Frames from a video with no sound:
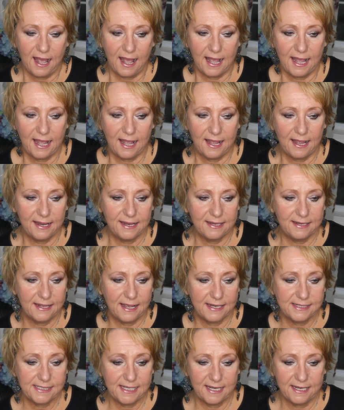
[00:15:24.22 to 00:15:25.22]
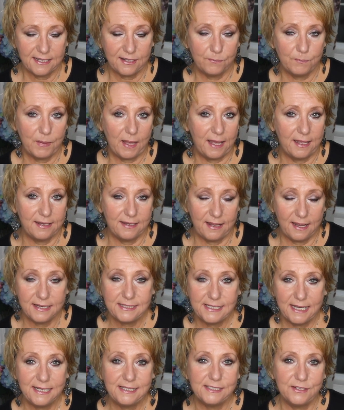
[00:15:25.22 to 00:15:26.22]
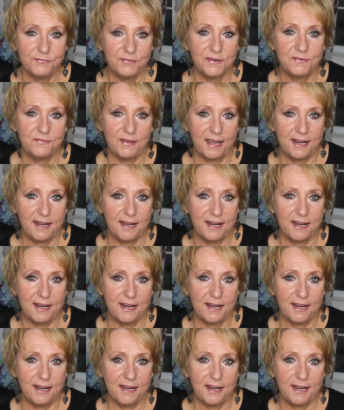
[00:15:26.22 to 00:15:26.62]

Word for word: I, I take I, take different